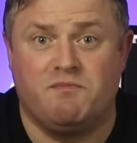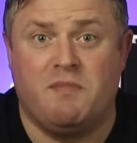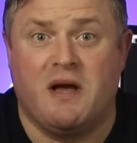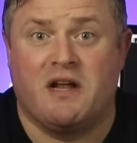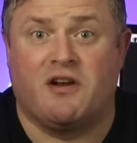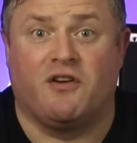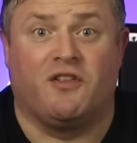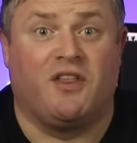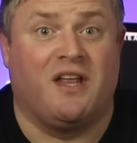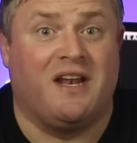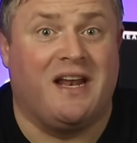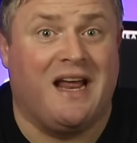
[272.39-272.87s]

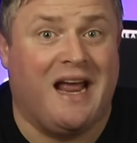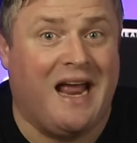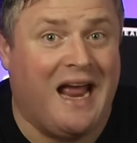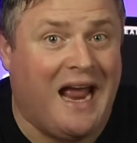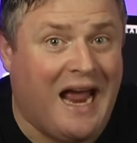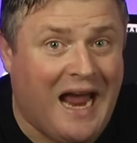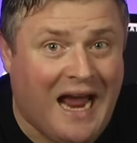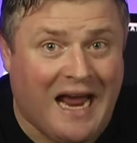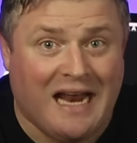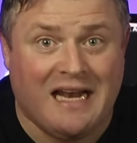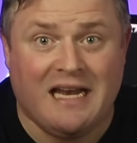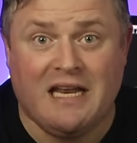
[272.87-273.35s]
better than
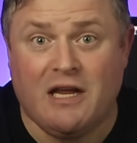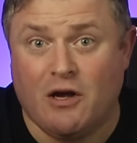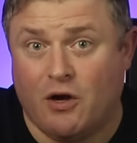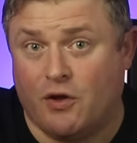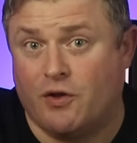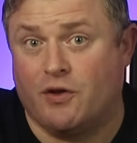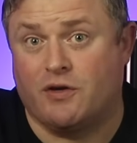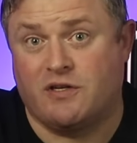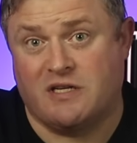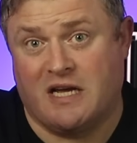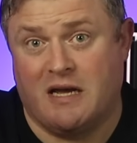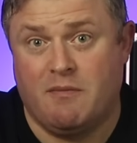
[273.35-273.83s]
any
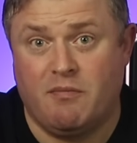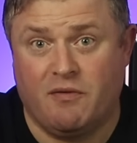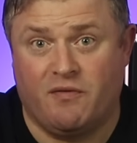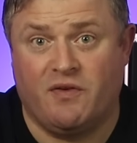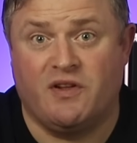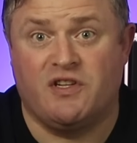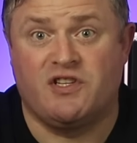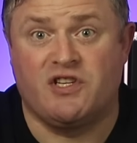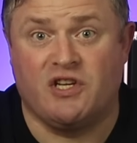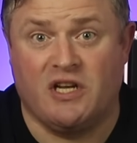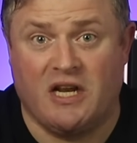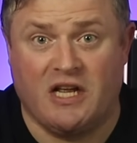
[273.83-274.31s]
other type of
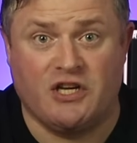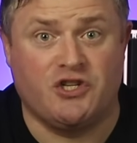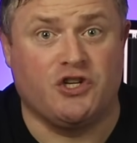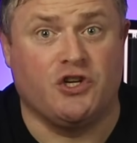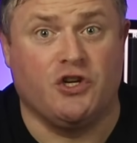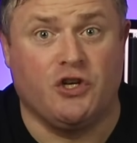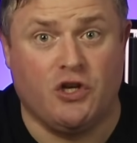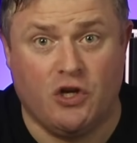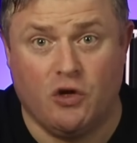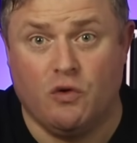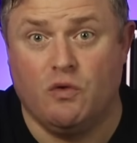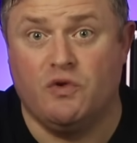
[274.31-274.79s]

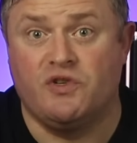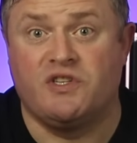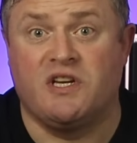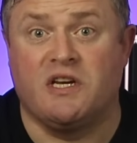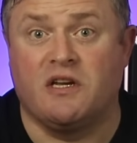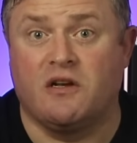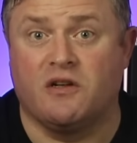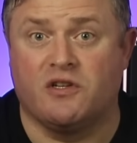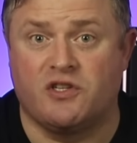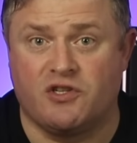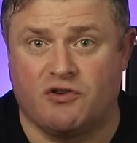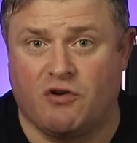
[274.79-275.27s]
insulation used
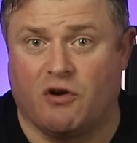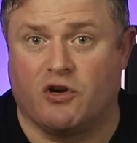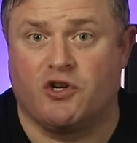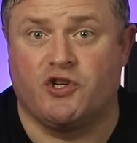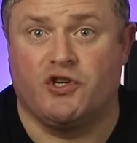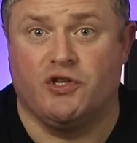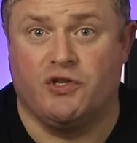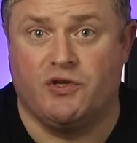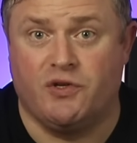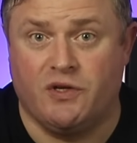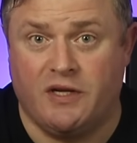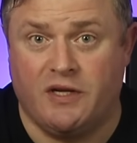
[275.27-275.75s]
in construction